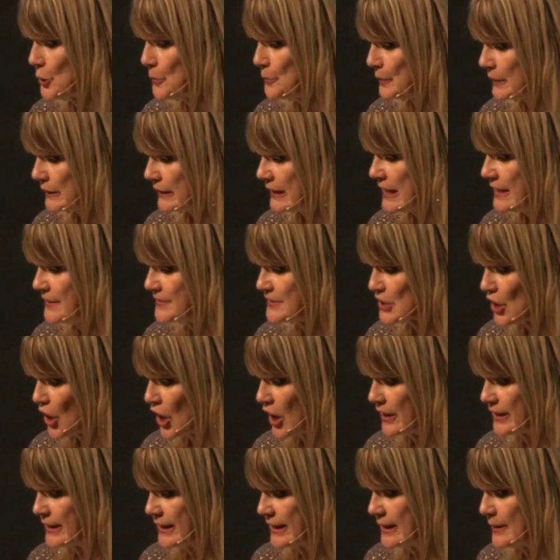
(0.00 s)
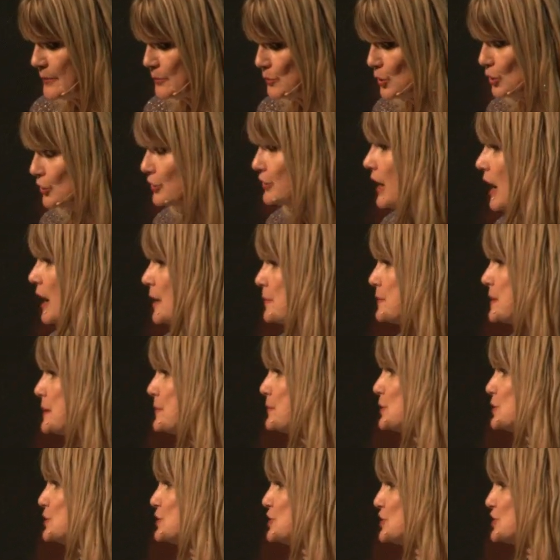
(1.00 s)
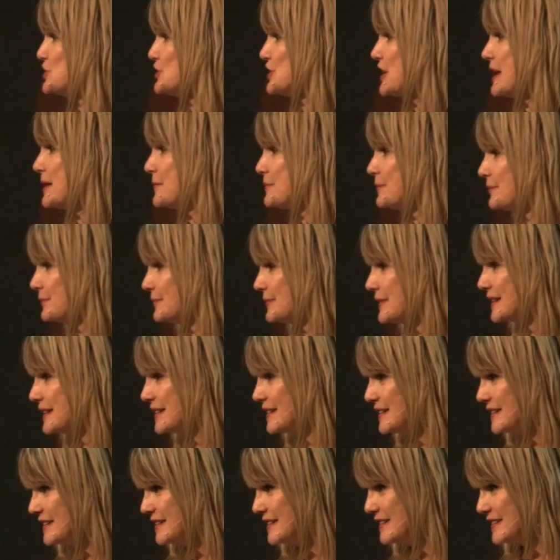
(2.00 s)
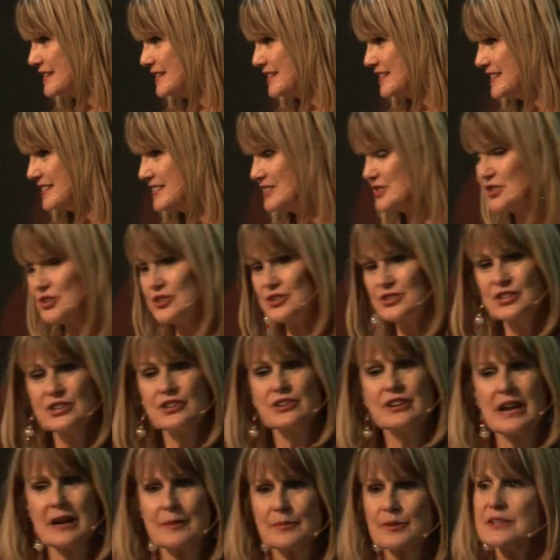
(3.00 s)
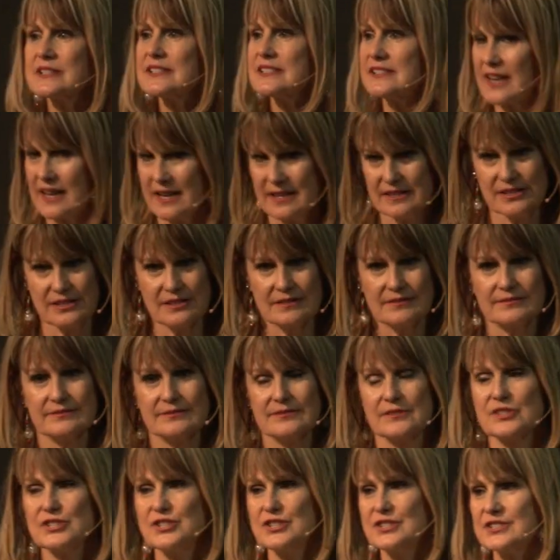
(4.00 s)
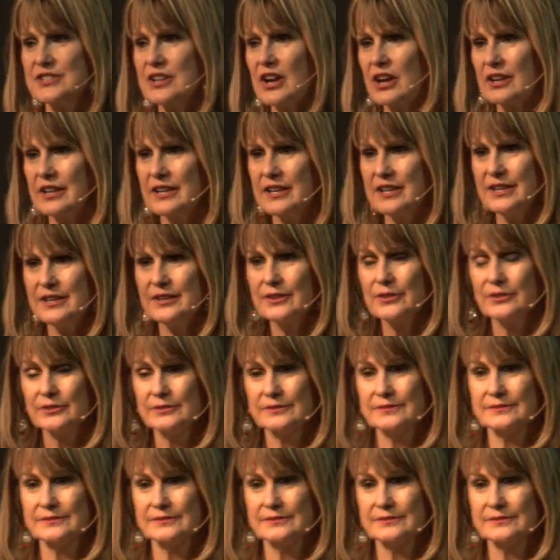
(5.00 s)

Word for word: believes on him will not be put to shame. Turn to your neighbor and say, She's talking to you.